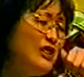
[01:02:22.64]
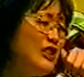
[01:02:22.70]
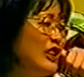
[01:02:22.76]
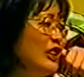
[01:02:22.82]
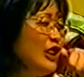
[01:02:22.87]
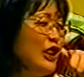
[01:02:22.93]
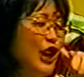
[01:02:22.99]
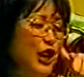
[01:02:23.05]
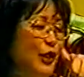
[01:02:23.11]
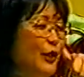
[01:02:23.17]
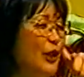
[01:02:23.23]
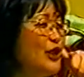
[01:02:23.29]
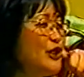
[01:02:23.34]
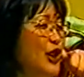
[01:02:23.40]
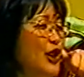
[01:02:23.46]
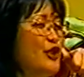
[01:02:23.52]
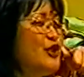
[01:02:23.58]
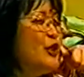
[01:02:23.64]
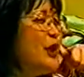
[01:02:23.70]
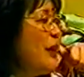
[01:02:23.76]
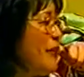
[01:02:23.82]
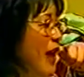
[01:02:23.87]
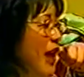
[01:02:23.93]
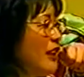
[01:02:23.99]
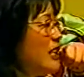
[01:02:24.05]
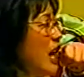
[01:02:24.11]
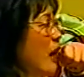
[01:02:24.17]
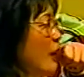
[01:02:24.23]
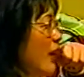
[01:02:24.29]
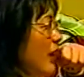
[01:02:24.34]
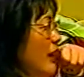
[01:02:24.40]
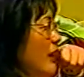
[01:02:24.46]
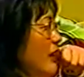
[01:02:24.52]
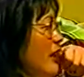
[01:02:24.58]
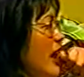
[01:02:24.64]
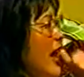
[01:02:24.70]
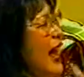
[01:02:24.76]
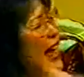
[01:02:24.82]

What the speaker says: Aunt Gina, I already told you I'm not going.